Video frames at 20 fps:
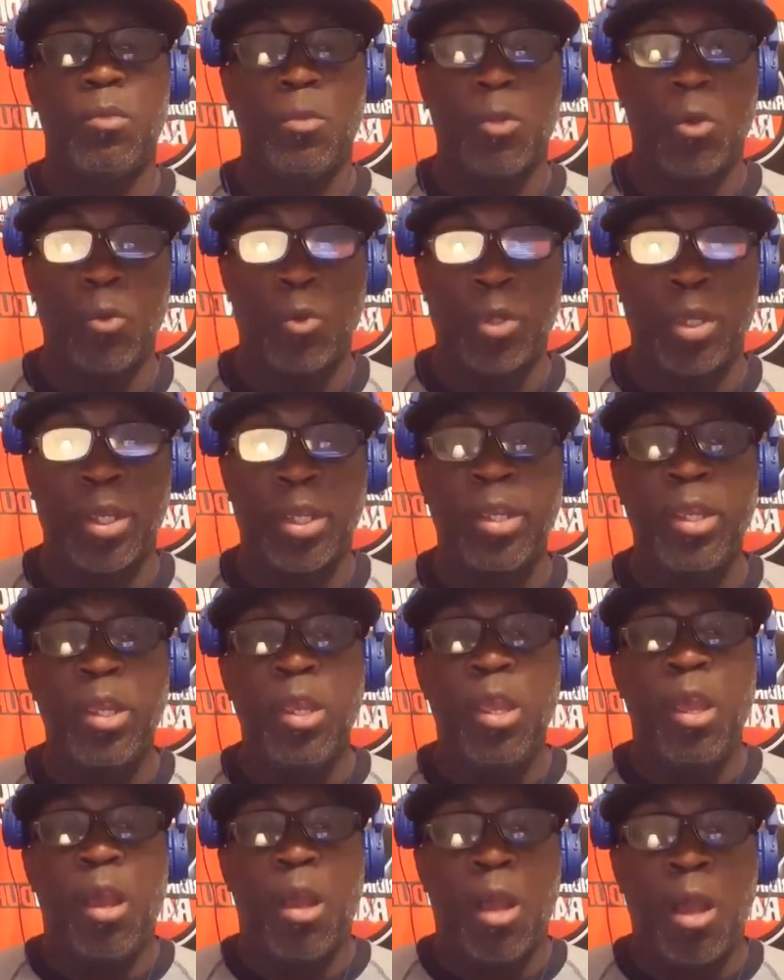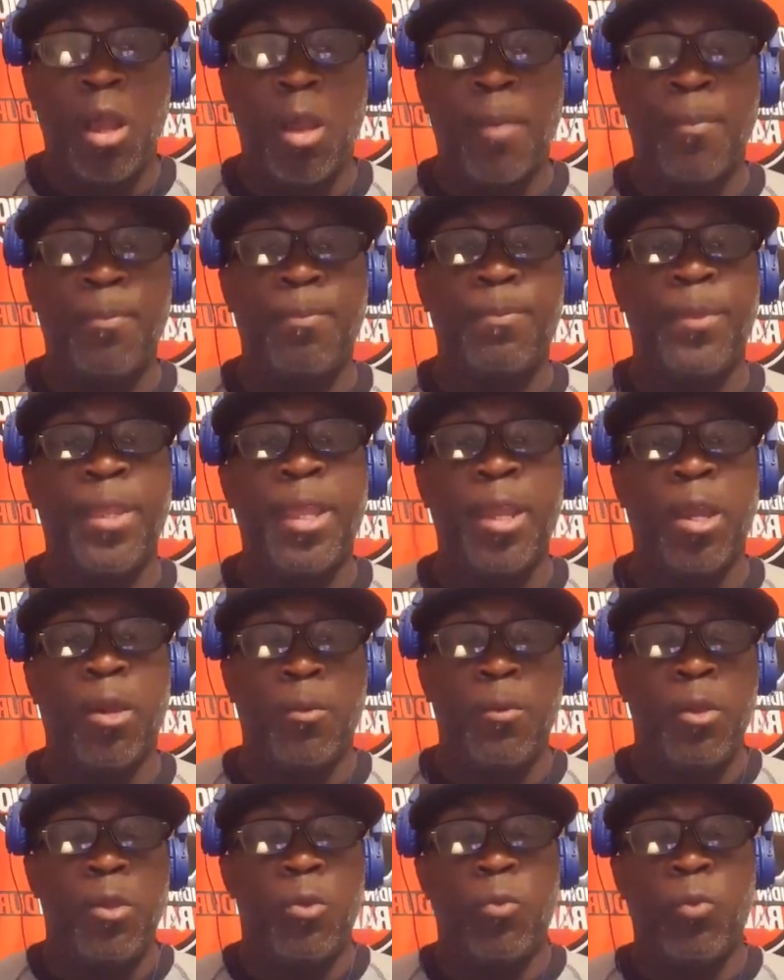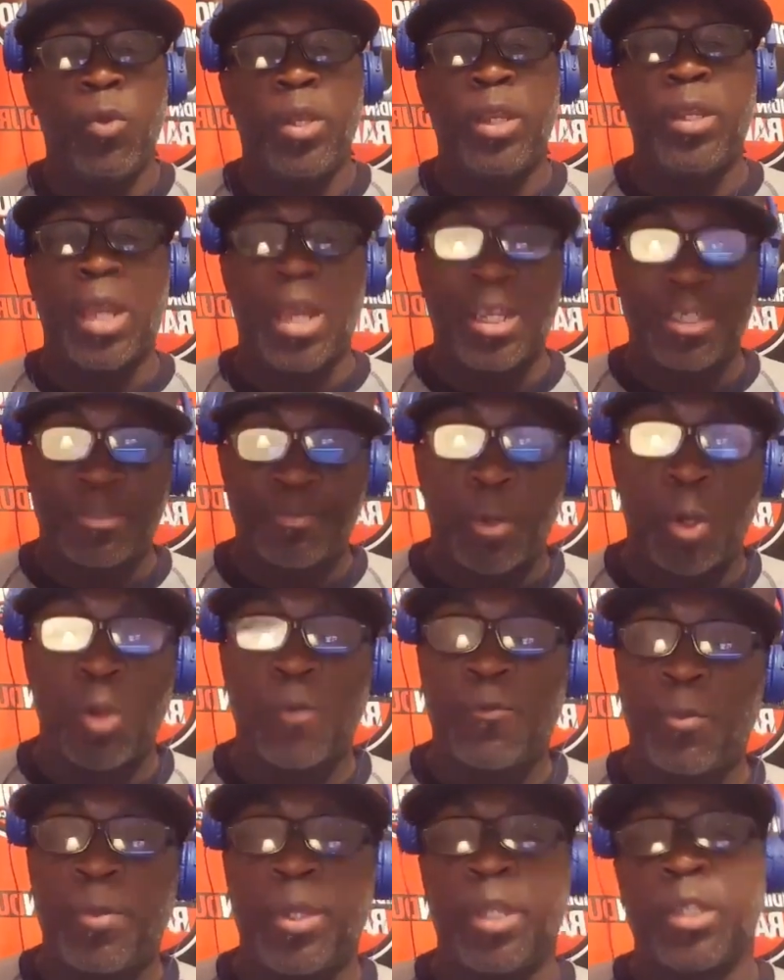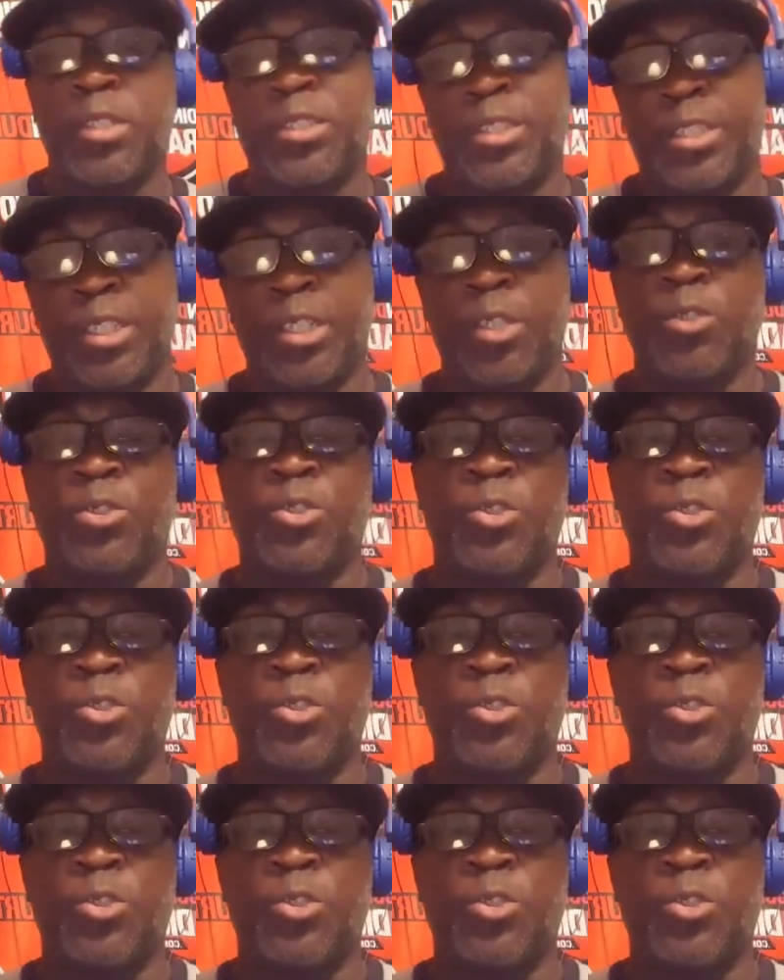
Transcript: Okay. Um now we I spoke of you being a singer,